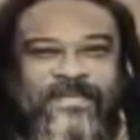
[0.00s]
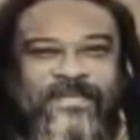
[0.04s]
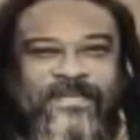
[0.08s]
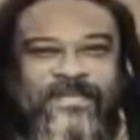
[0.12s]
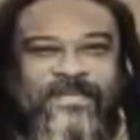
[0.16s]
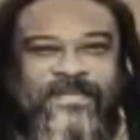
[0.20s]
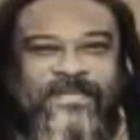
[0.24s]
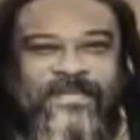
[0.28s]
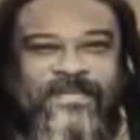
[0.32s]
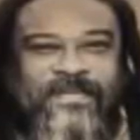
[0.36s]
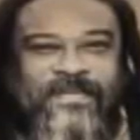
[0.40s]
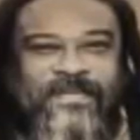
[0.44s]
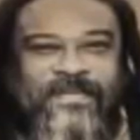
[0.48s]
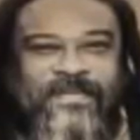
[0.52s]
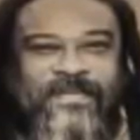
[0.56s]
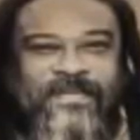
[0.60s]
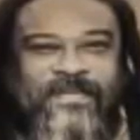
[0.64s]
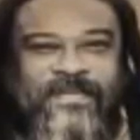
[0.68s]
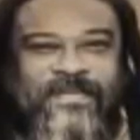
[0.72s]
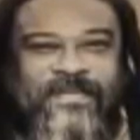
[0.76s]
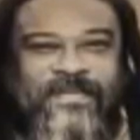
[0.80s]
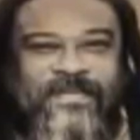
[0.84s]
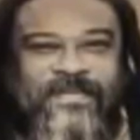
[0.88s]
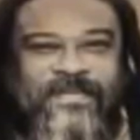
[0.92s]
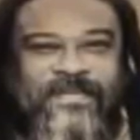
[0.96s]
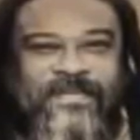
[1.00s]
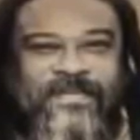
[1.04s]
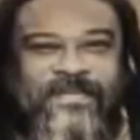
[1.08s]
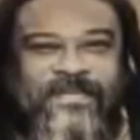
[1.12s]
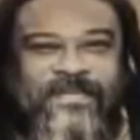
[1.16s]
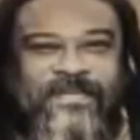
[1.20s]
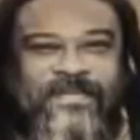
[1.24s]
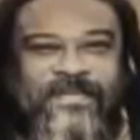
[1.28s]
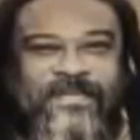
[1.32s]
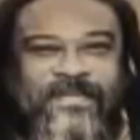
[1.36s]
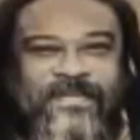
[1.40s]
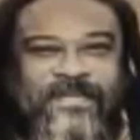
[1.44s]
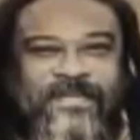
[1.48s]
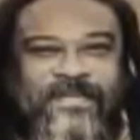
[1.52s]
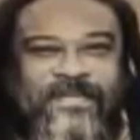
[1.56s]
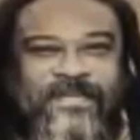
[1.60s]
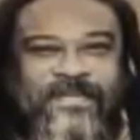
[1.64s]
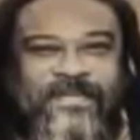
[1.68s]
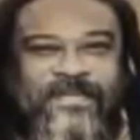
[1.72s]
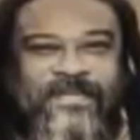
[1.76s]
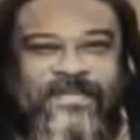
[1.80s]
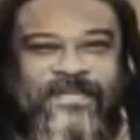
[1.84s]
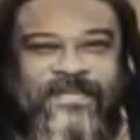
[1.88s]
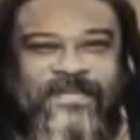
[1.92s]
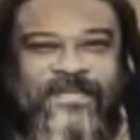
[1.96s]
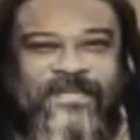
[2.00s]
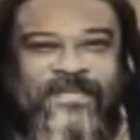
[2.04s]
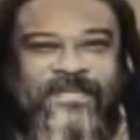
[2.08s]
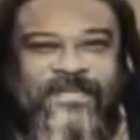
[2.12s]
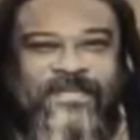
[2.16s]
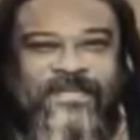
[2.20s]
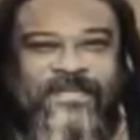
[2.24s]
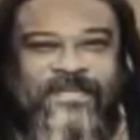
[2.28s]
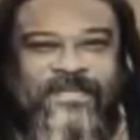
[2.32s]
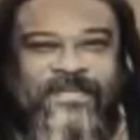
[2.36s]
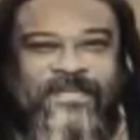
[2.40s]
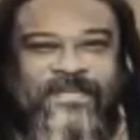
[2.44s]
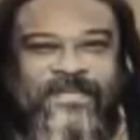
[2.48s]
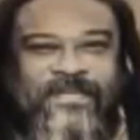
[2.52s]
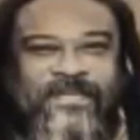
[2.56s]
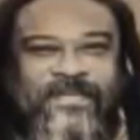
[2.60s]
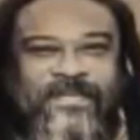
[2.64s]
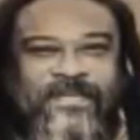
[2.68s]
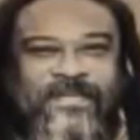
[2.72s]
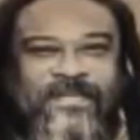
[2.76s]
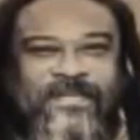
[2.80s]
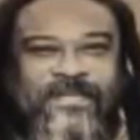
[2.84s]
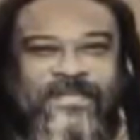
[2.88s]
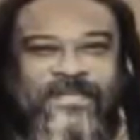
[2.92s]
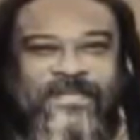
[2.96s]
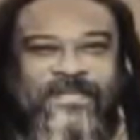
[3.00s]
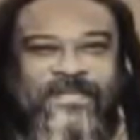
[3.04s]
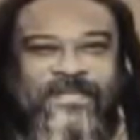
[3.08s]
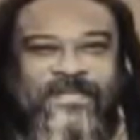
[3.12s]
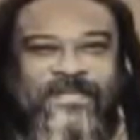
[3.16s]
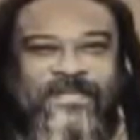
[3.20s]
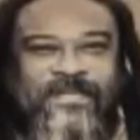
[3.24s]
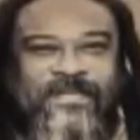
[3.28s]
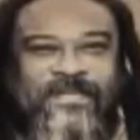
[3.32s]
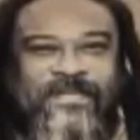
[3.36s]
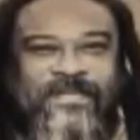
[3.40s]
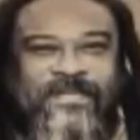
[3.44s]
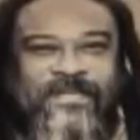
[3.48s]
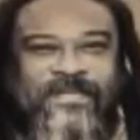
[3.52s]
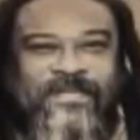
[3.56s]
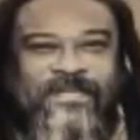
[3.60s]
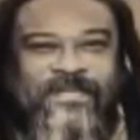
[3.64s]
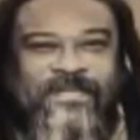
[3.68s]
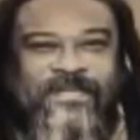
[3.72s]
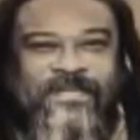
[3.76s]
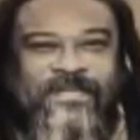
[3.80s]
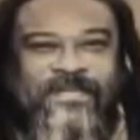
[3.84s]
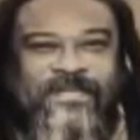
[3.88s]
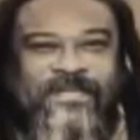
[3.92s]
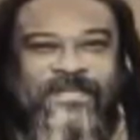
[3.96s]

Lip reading: [no speech]